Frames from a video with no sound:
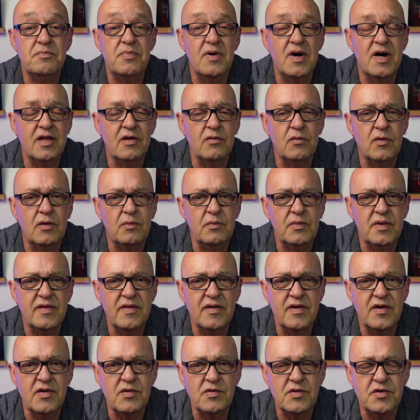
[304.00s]
buy the one with
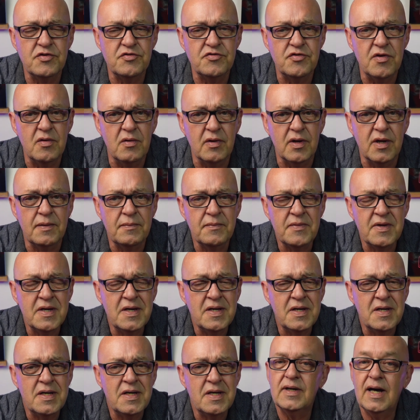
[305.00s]
the new controller.
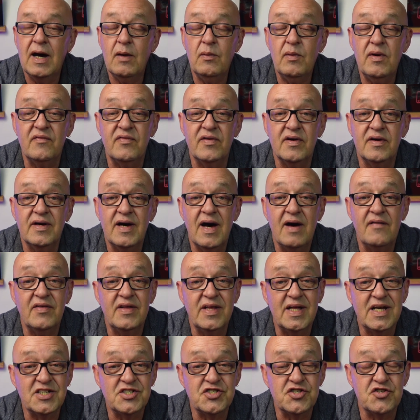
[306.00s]
However,
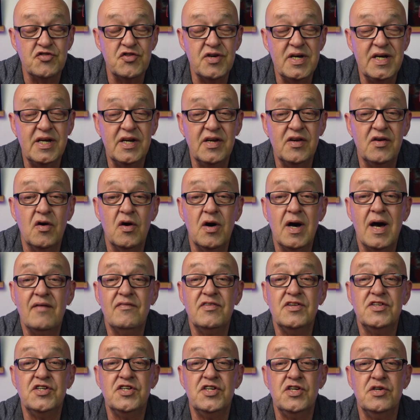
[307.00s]
having that screen and not
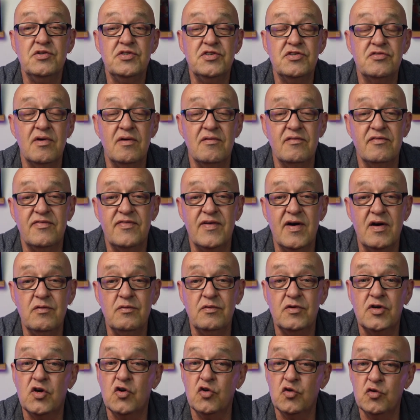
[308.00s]
having to use your own
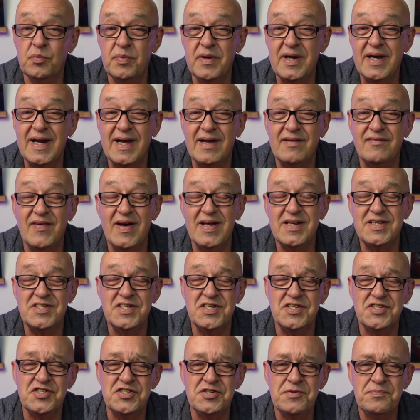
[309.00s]
phone could be an
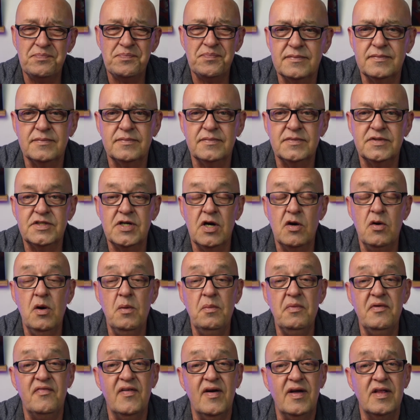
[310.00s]
advantage. So I
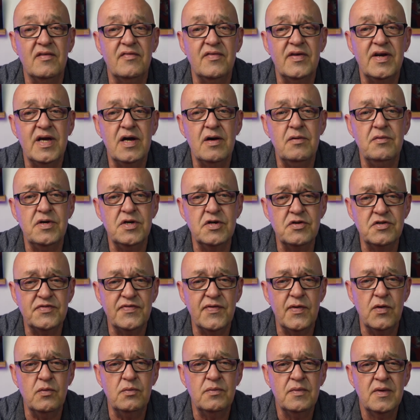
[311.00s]
hope you found the video
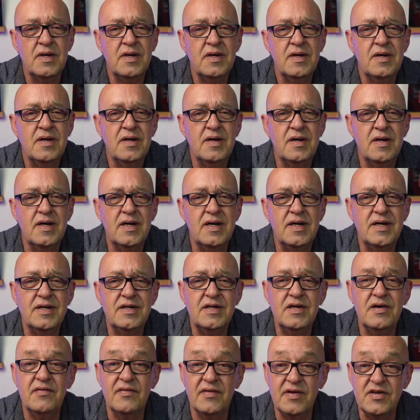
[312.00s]
useful
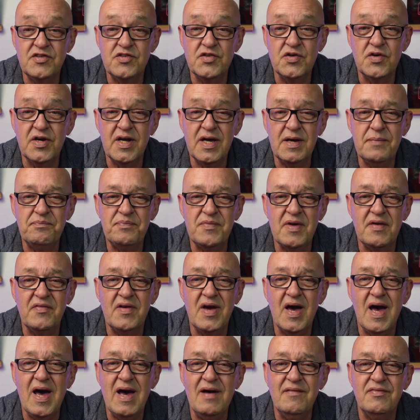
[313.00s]
and you've enjoyed it. If
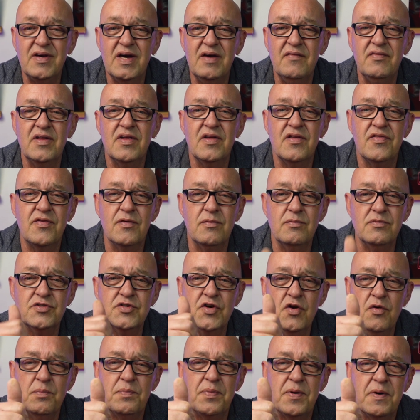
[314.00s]
you have, give it the thumbs
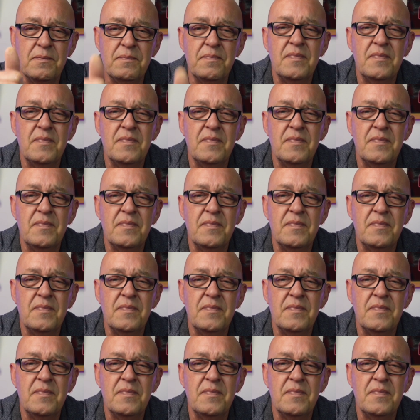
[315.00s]
up,